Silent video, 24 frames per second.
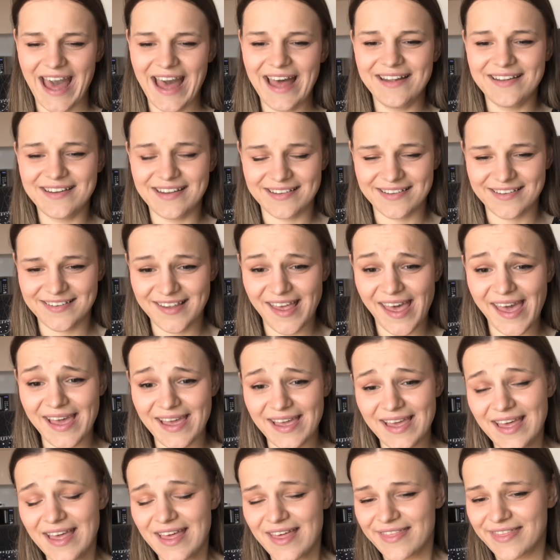cat and
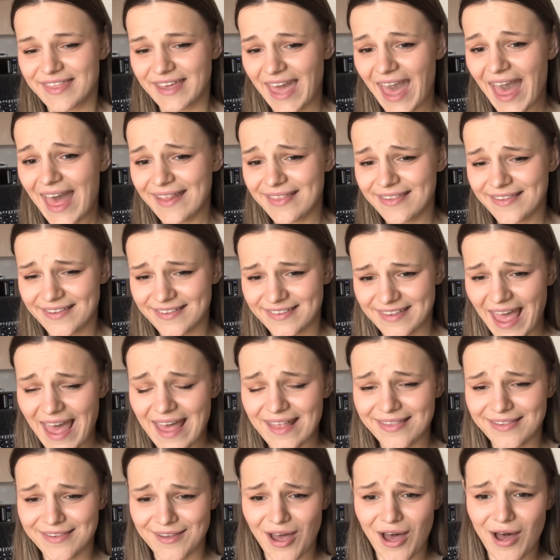say, the cat
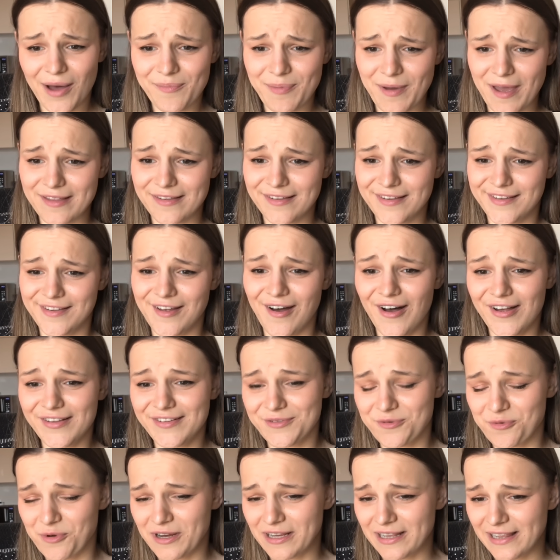stands up and
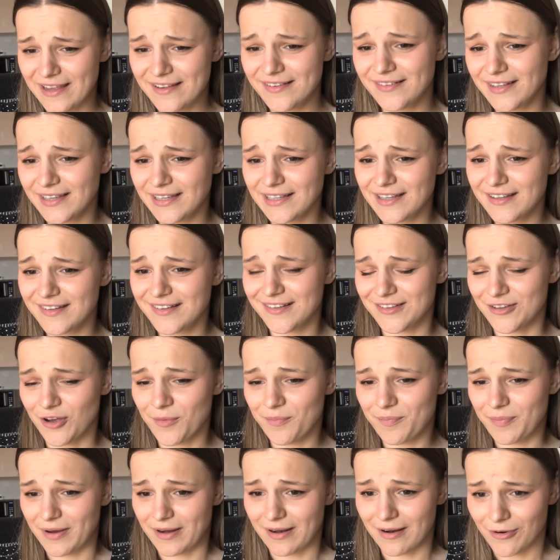starts realistically
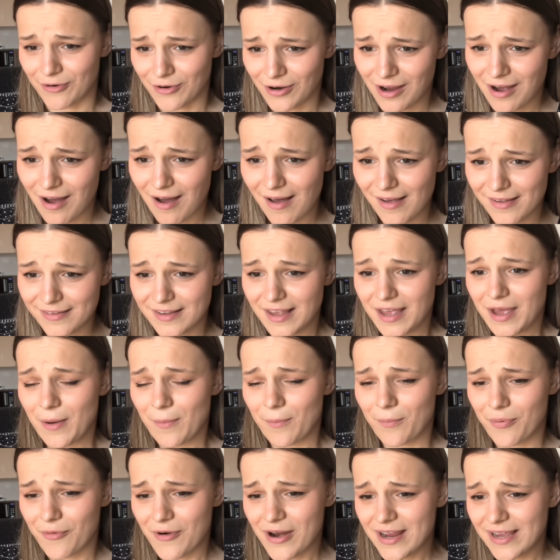stomping on cars,
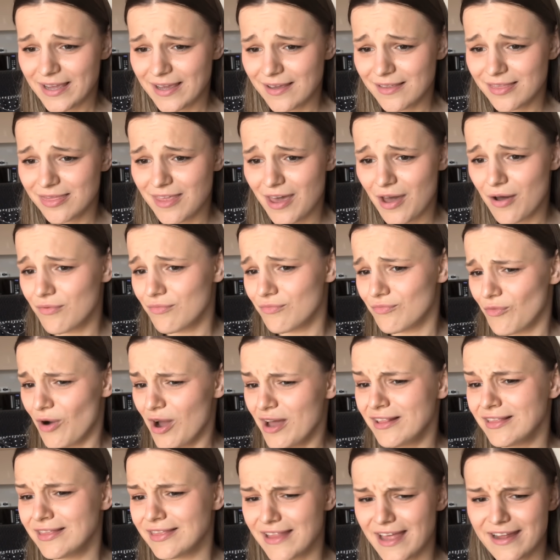breaking them
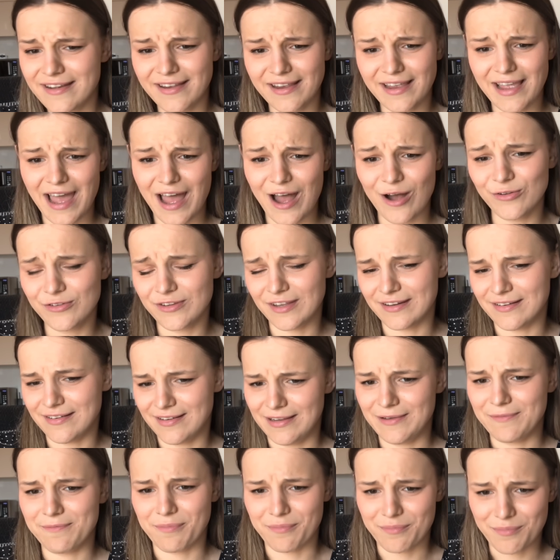while letting out a
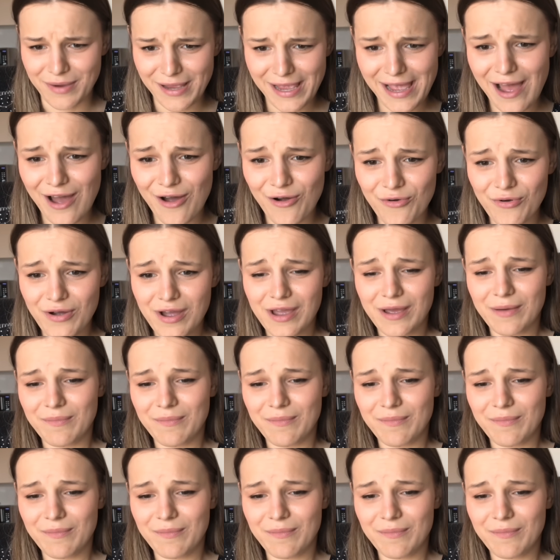deep meow.